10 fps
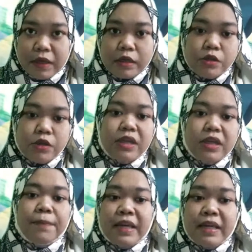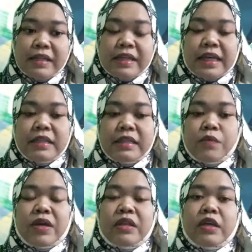So the pilots can see
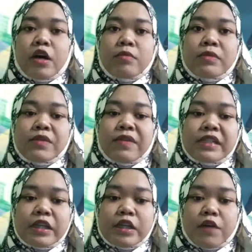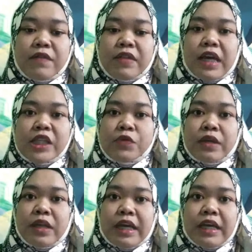weather observation of the
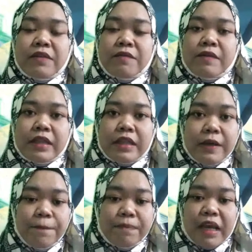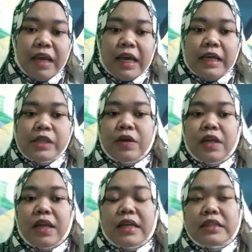actual activity, as
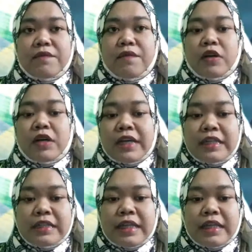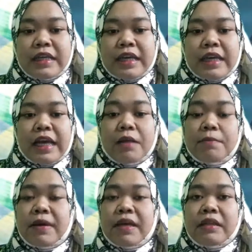well as the forecast that can
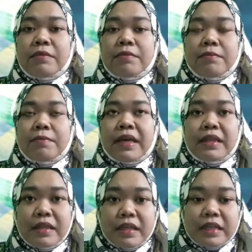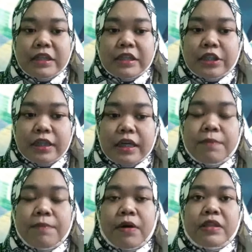help make better decision
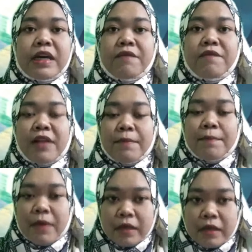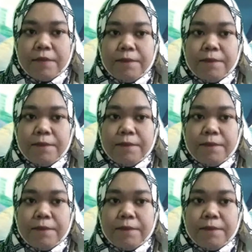about their flight path.